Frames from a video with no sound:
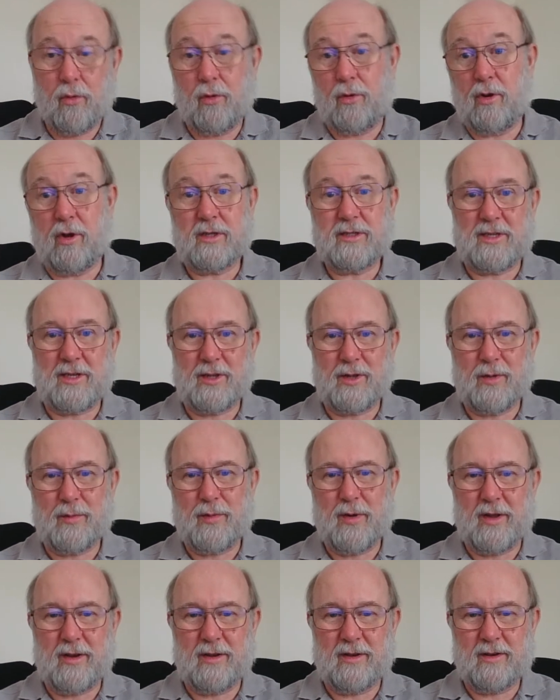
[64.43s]
not
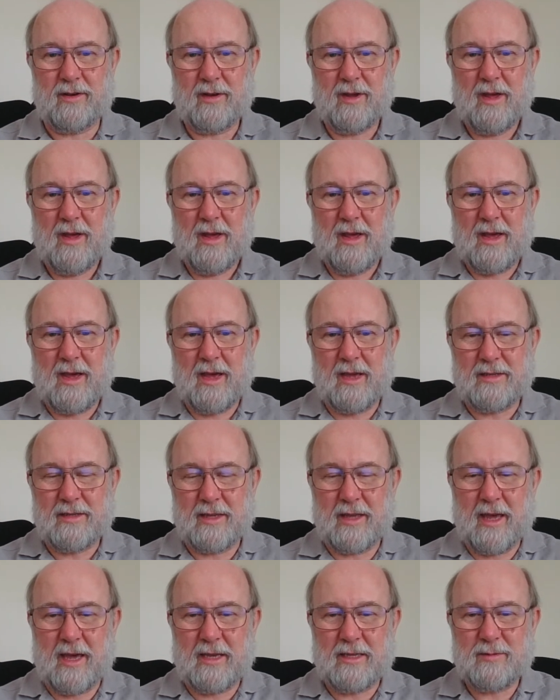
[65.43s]
celebrate it, as
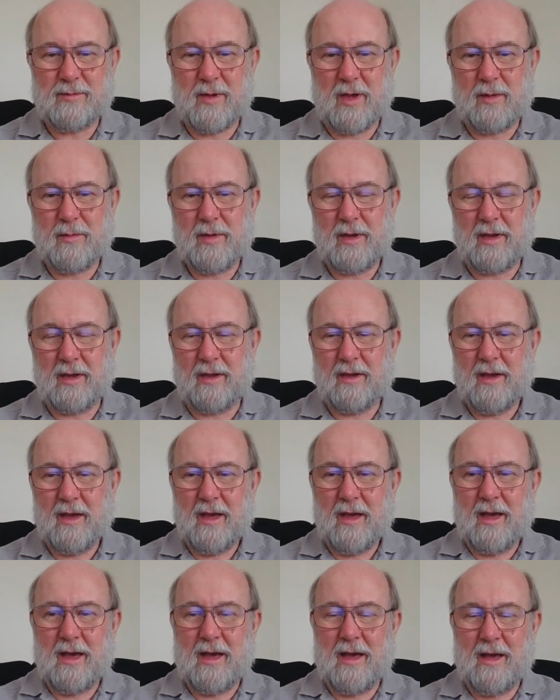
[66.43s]
the case may be.
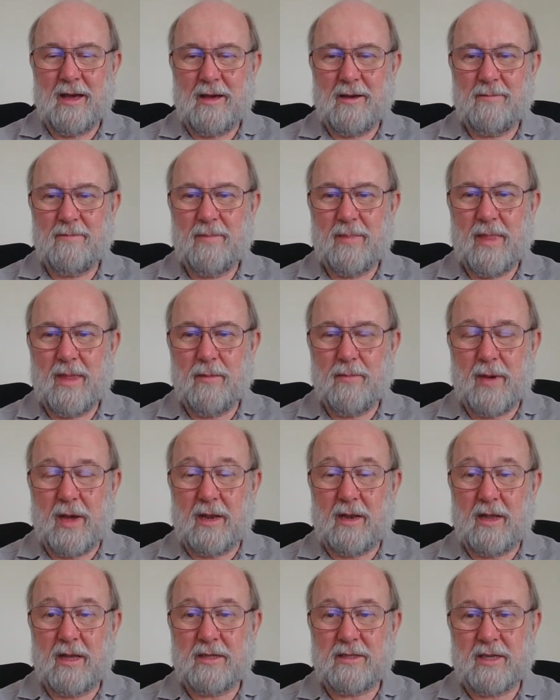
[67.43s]

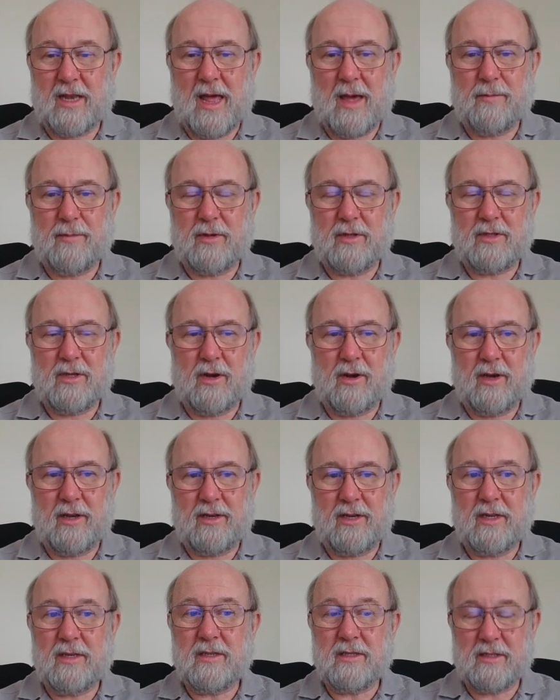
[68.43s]
But as it happens, I
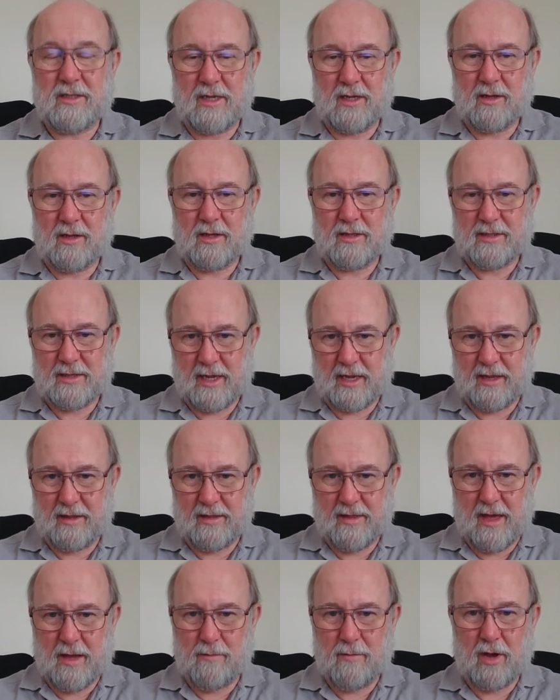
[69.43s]
didn't
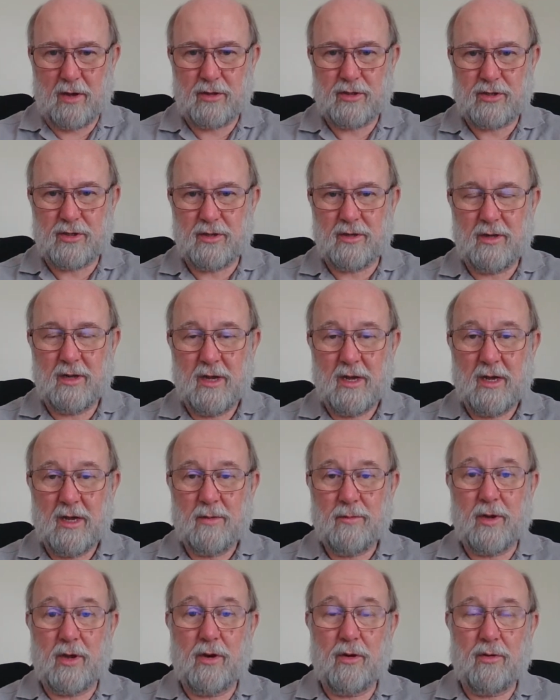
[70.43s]
second that motion
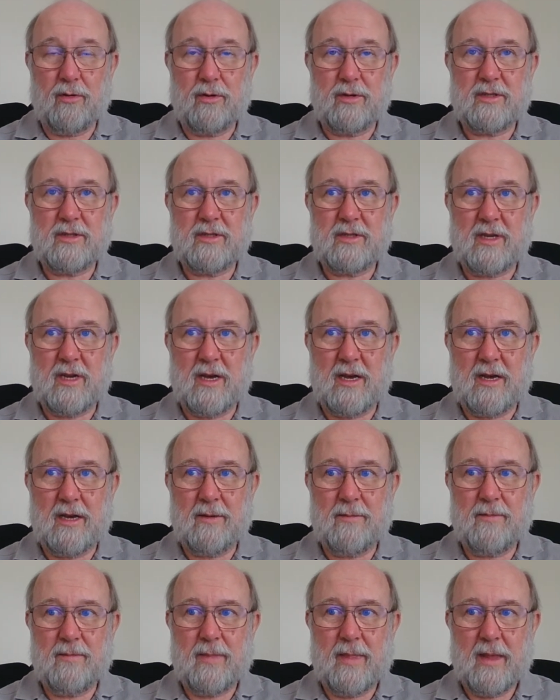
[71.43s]
because
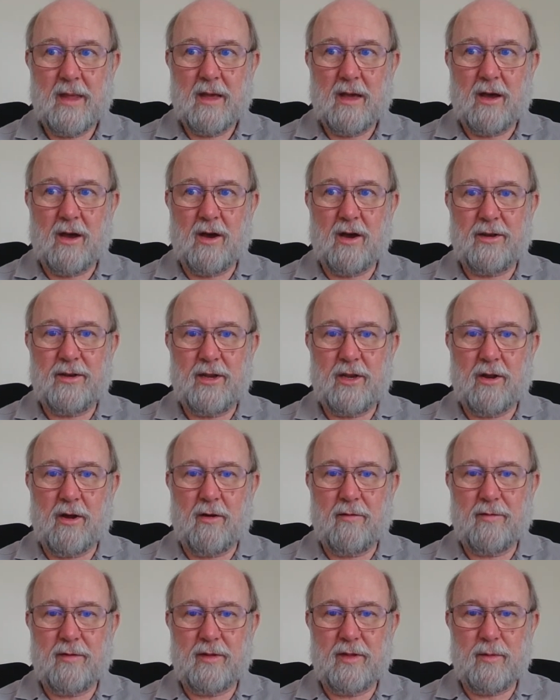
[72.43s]
I did
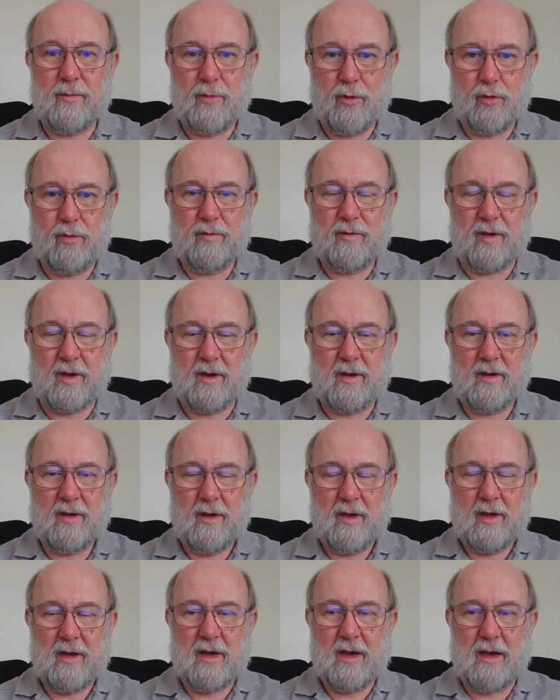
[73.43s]
offer the mover
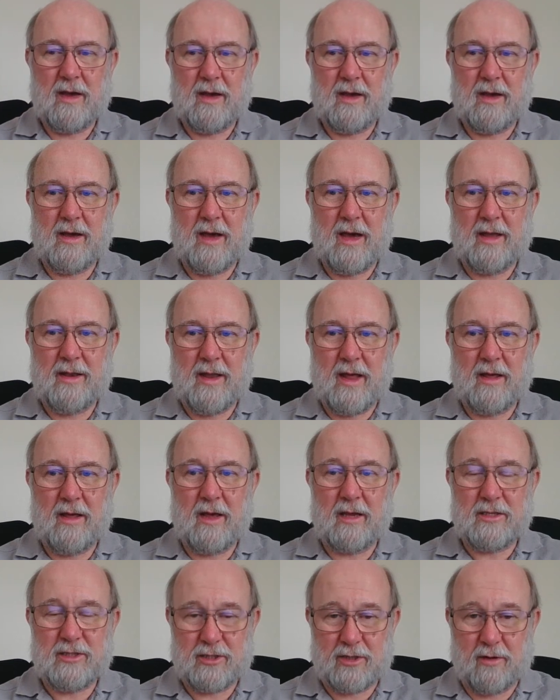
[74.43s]

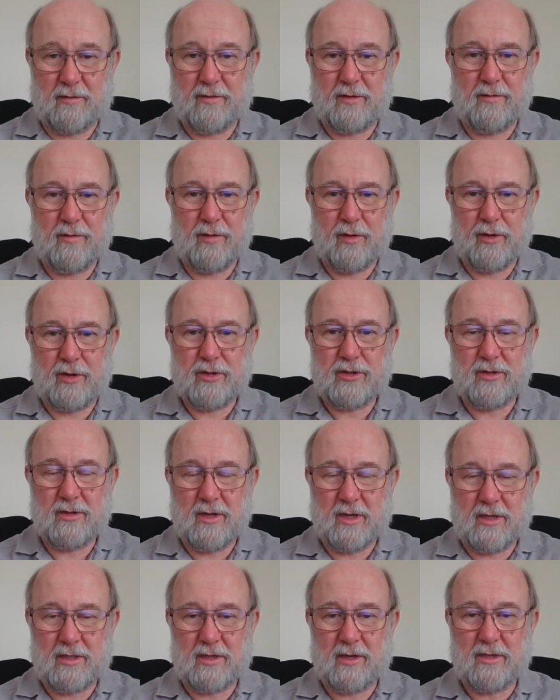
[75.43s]
a softer version,
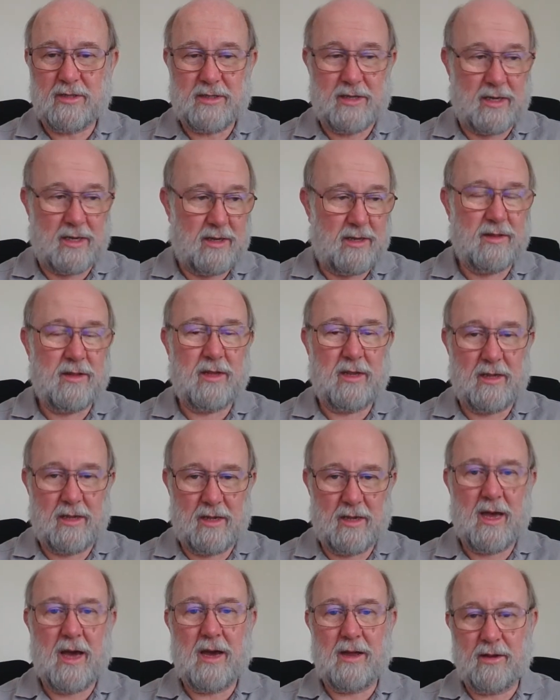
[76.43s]
as I said in the
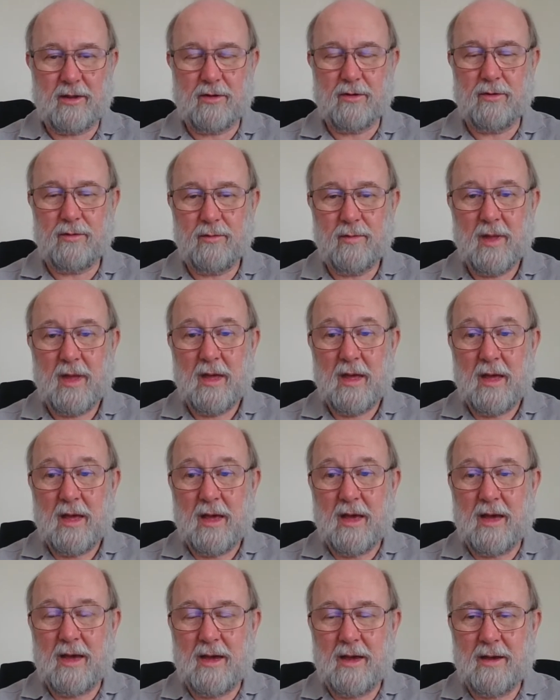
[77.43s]
article,
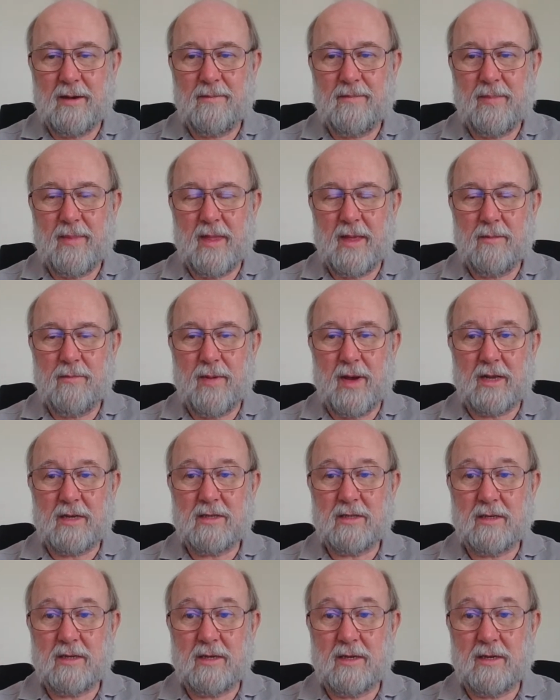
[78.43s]
but